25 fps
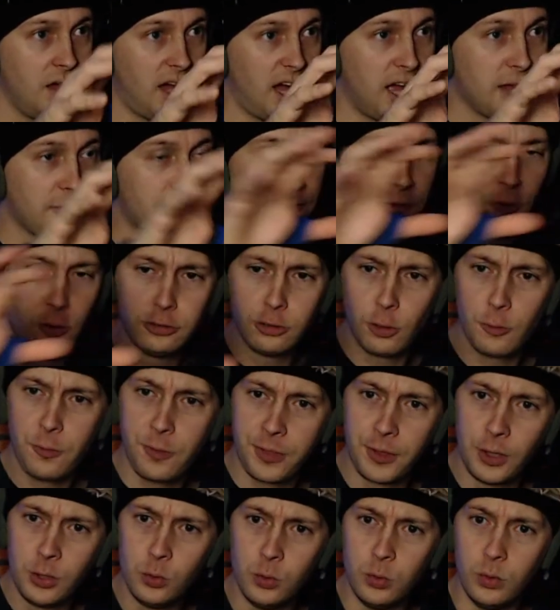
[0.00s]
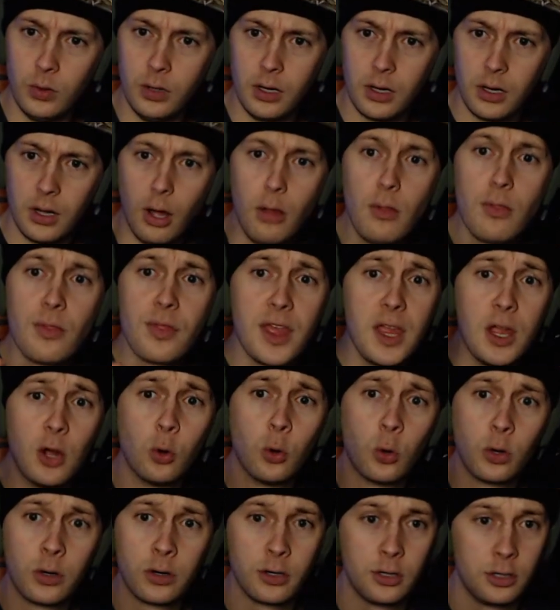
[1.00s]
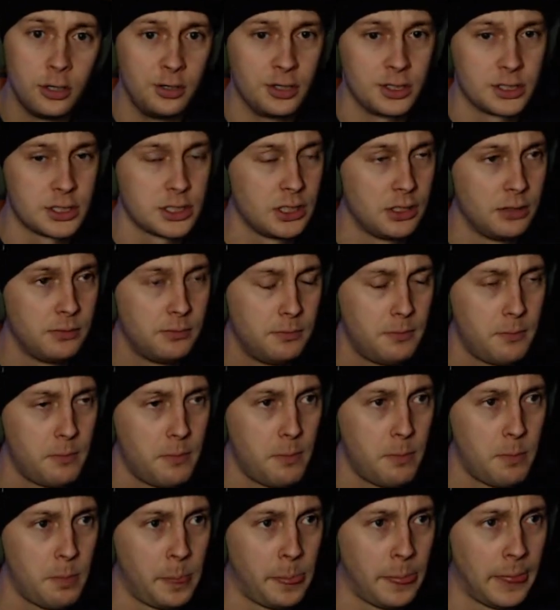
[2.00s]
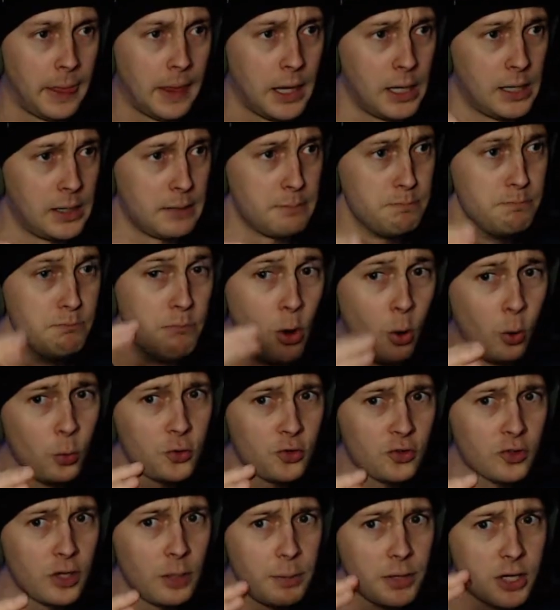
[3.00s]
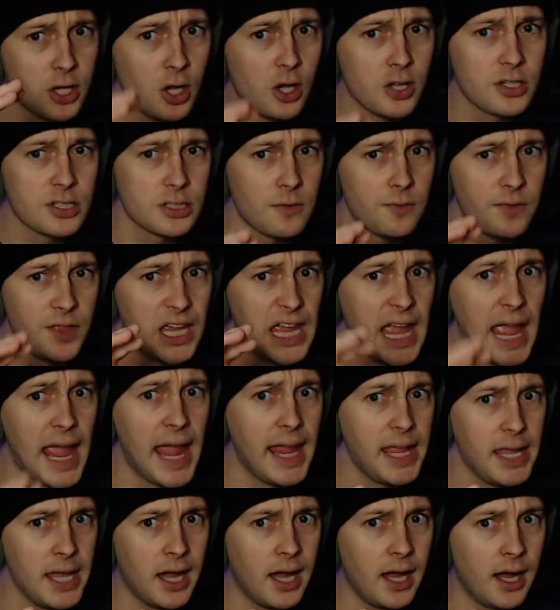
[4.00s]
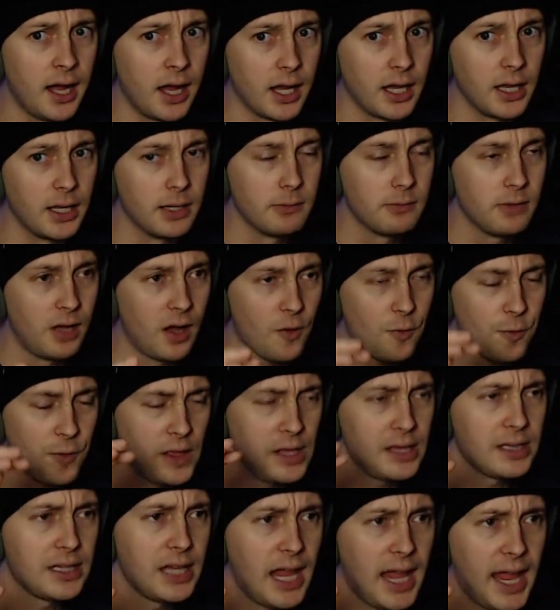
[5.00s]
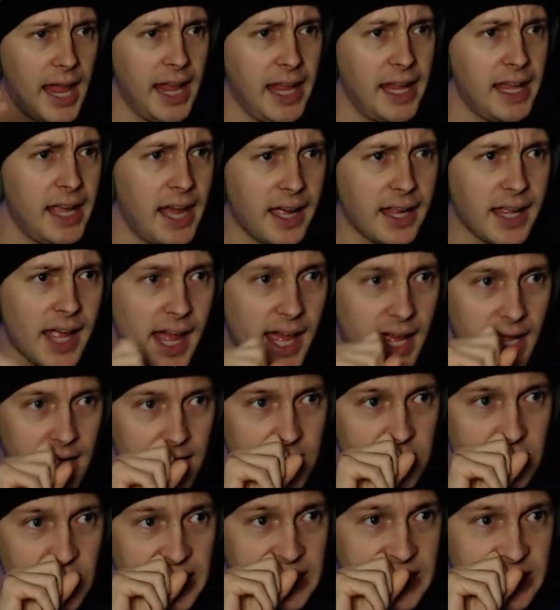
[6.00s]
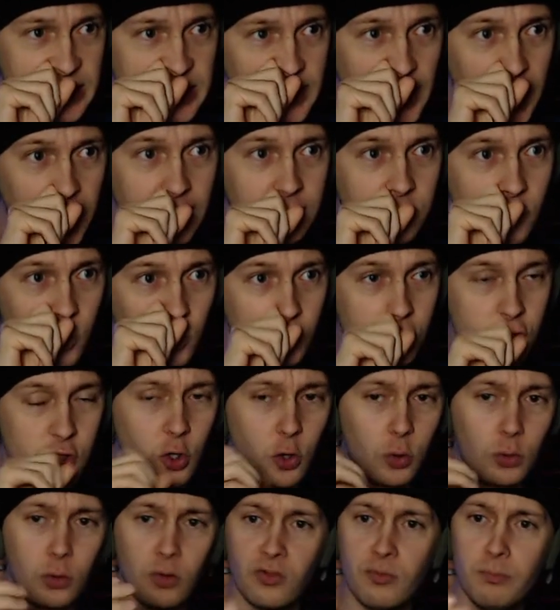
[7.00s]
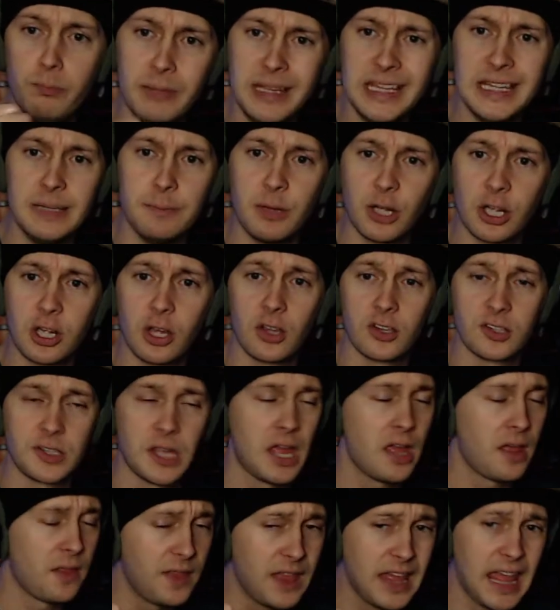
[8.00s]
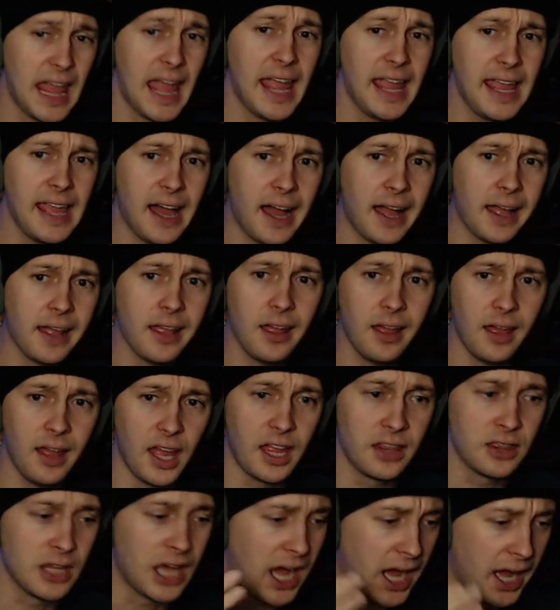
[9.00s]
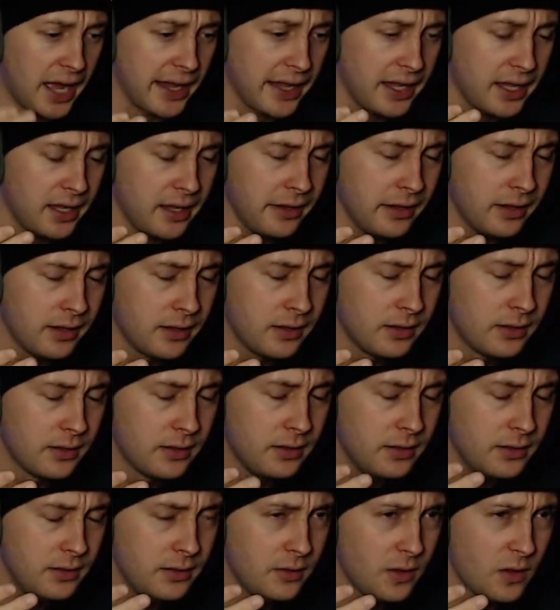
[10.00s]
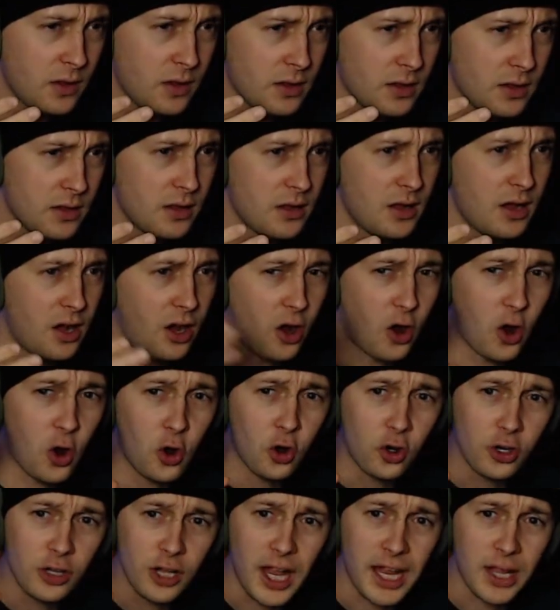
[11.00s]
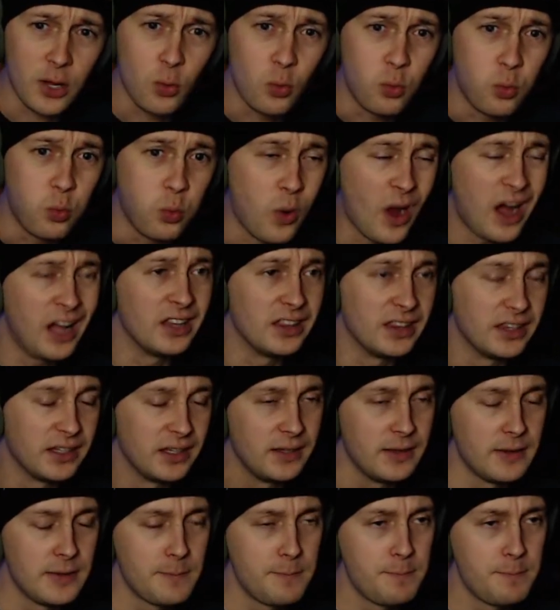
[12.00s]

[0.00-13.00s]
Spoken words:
I follow through on the orders, mostly because of the AI. I think the AI has a slight control of me because the AI and I are like one.